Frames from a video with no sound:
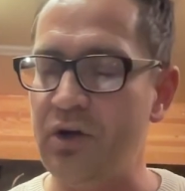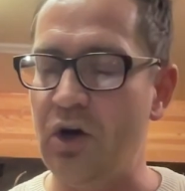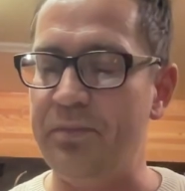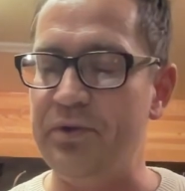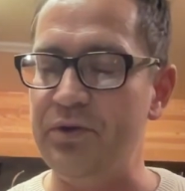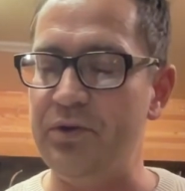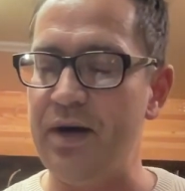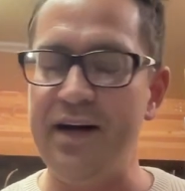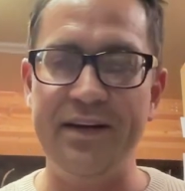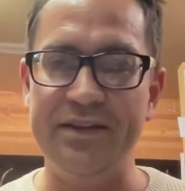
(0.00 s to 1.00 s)
Hope you
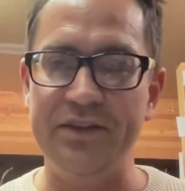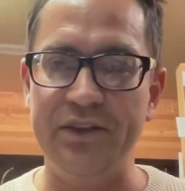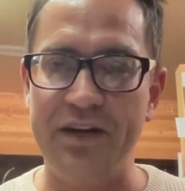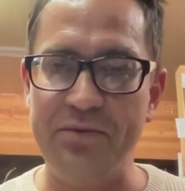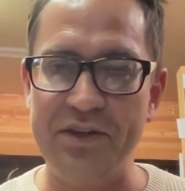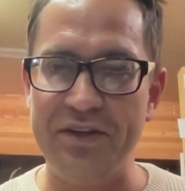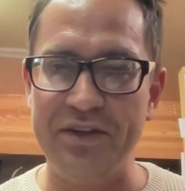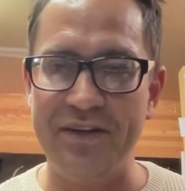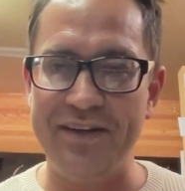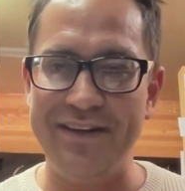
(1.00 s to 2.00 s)
uh, good luck with
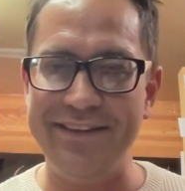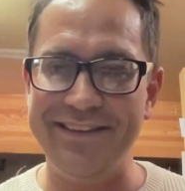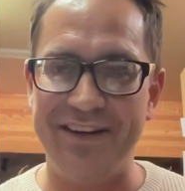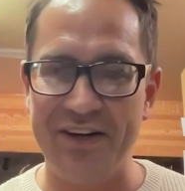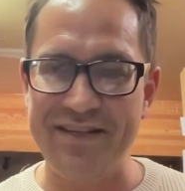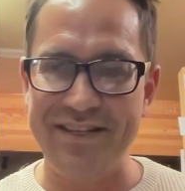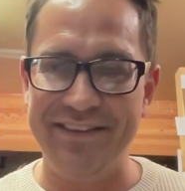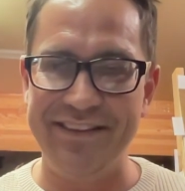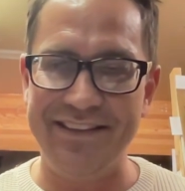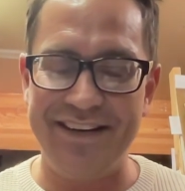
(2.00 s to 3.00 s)
your uh, art
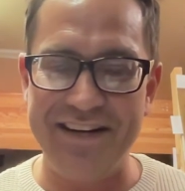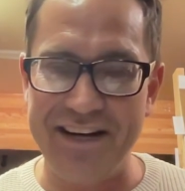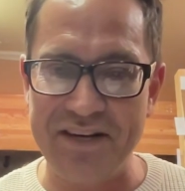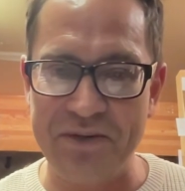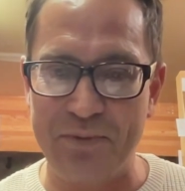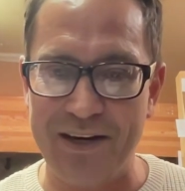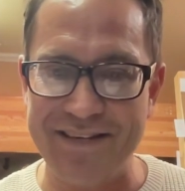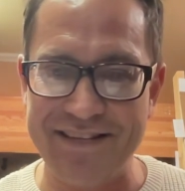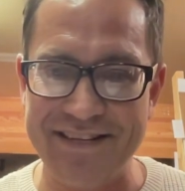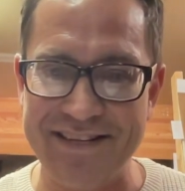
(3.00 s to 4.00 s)
dealing uh,
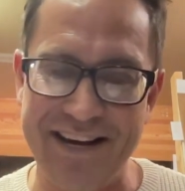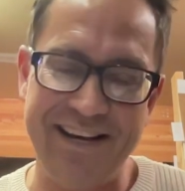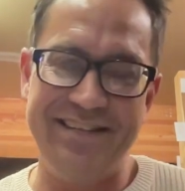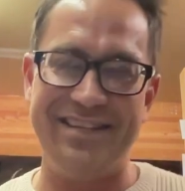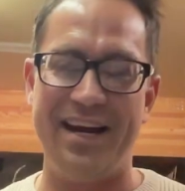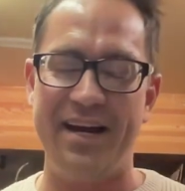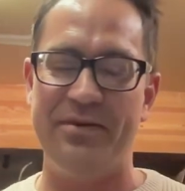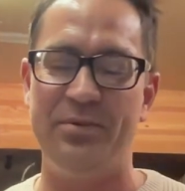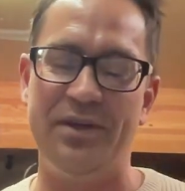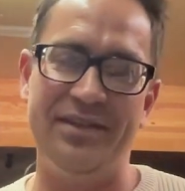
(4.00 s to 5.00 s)
enterprises, and I
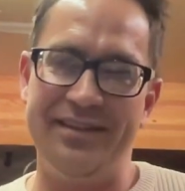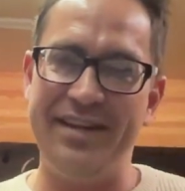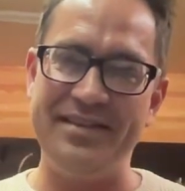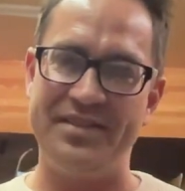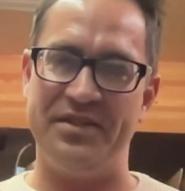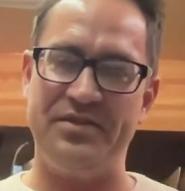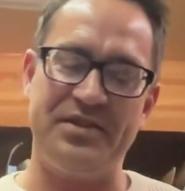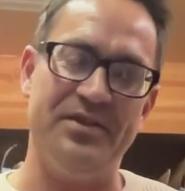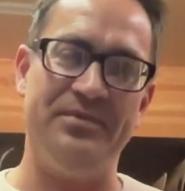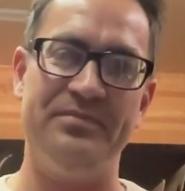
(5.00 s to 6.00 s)
will see you
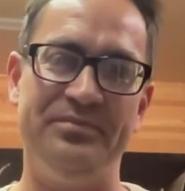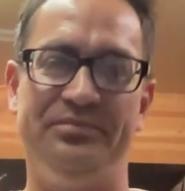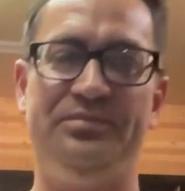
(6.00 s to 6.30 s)
soon.